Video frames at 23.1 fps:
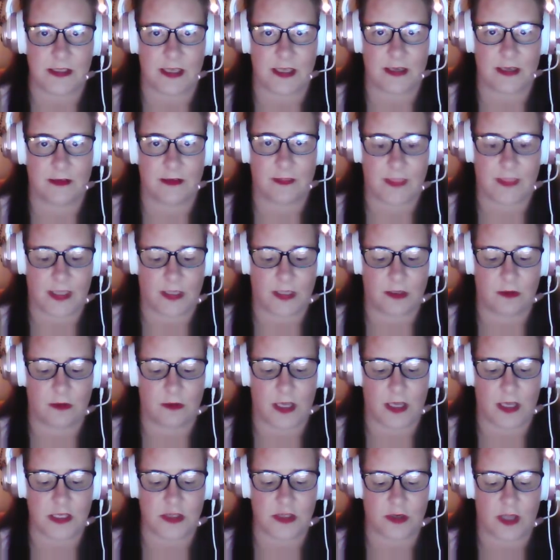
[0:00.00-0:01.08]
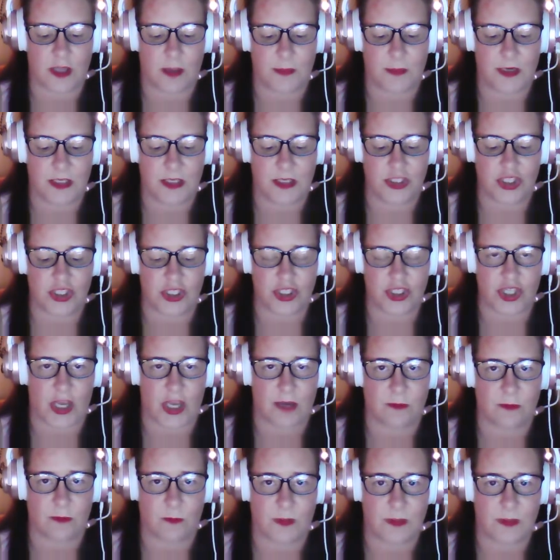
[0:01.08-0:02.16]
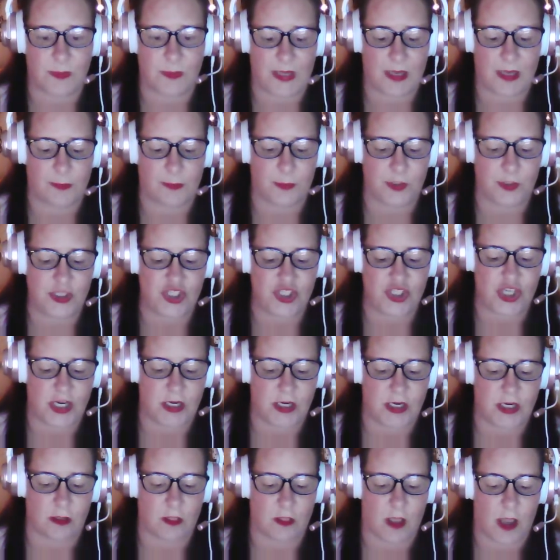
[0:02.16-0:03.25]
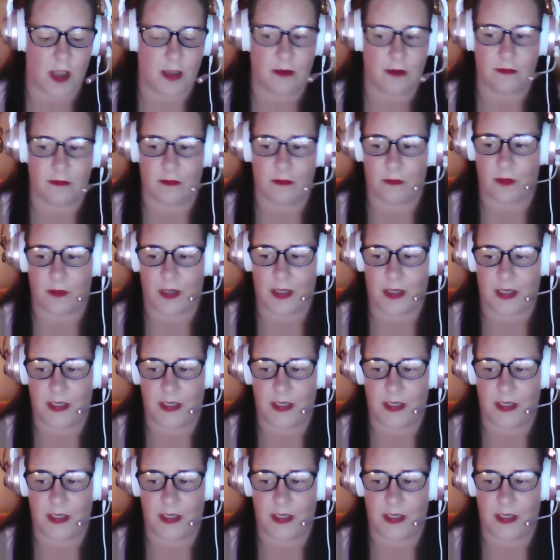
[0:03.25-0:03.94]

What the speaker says: And thank you guys for coming and chit chatting with me. I appreciate it a lot.